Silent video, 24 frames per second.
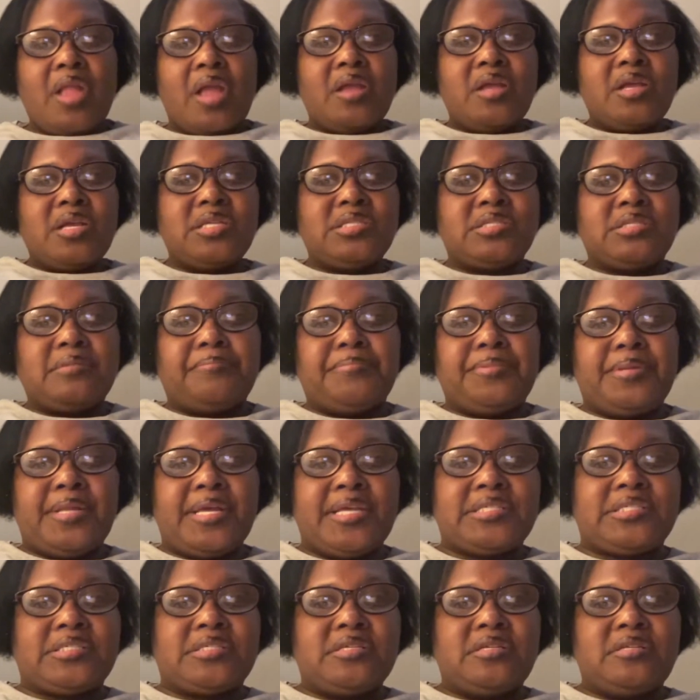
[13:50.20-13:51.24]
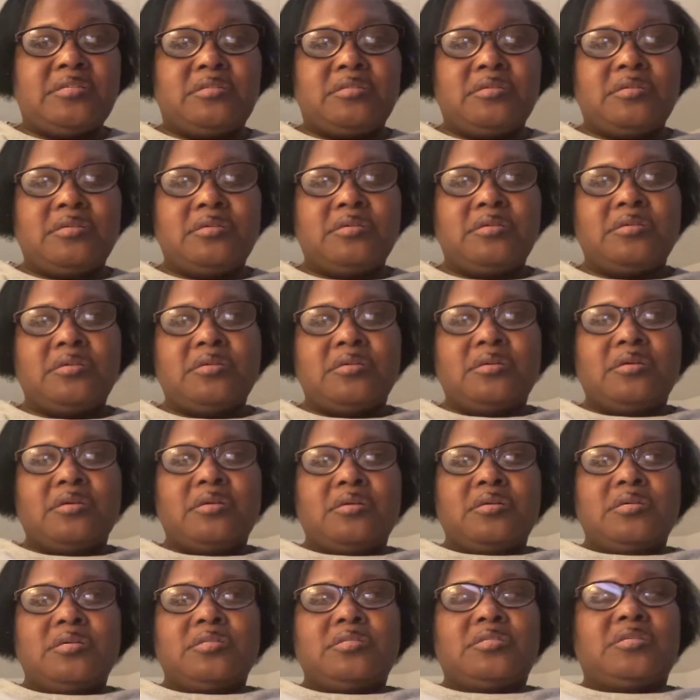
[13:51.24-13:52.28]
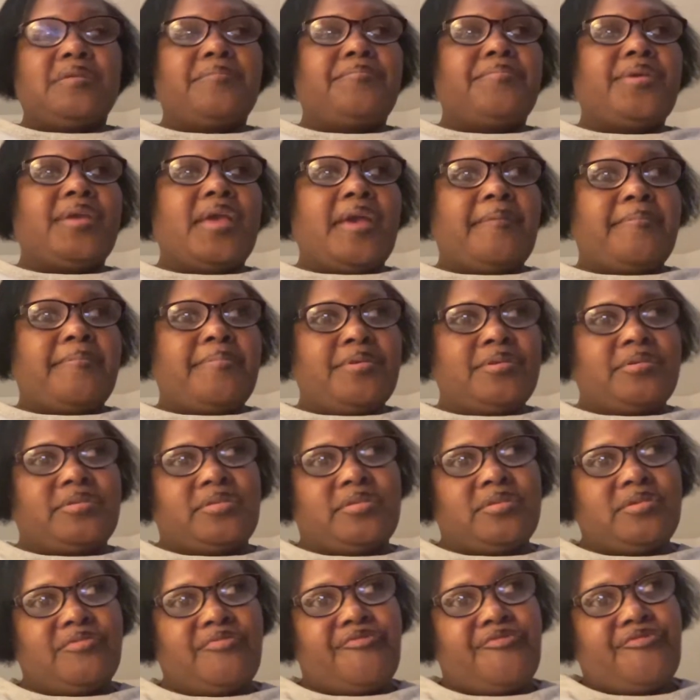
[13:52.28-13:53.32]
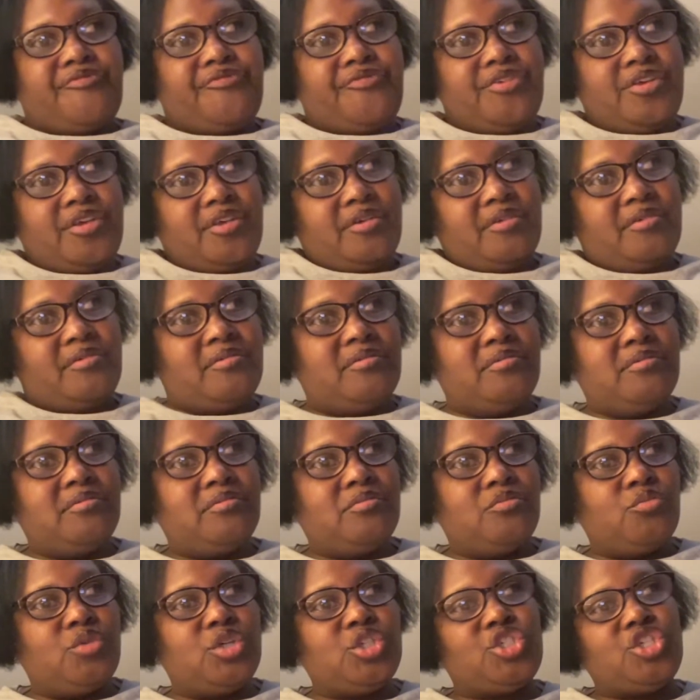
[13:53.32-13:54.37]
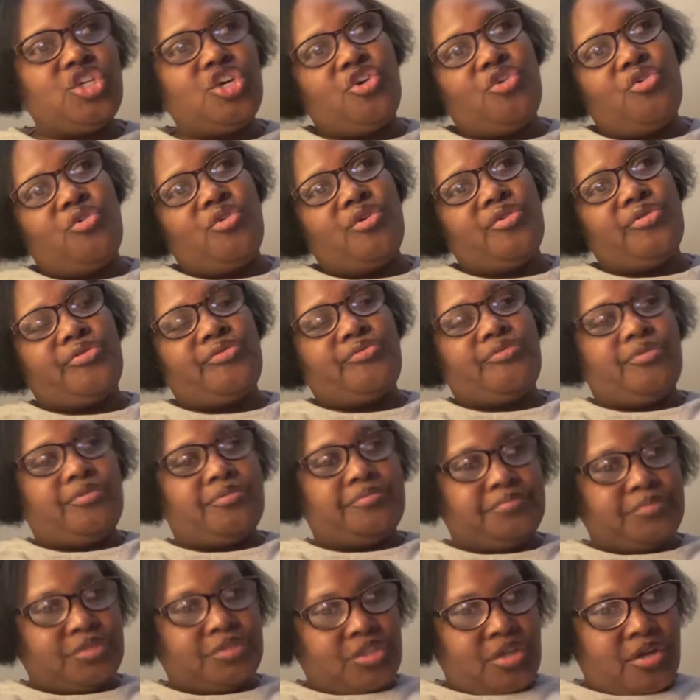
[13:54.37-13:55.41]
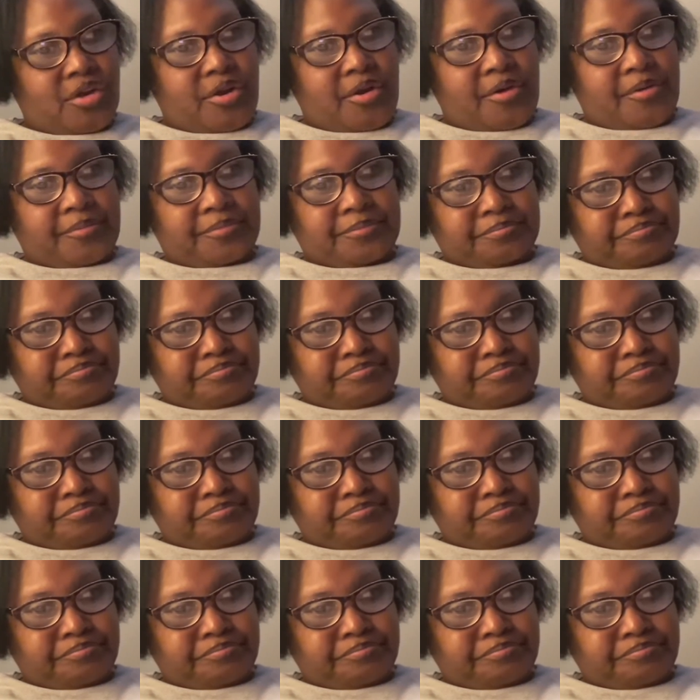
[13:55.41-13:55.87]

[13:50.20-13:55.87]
it's a blessing to be able to feel what you're going through, you know.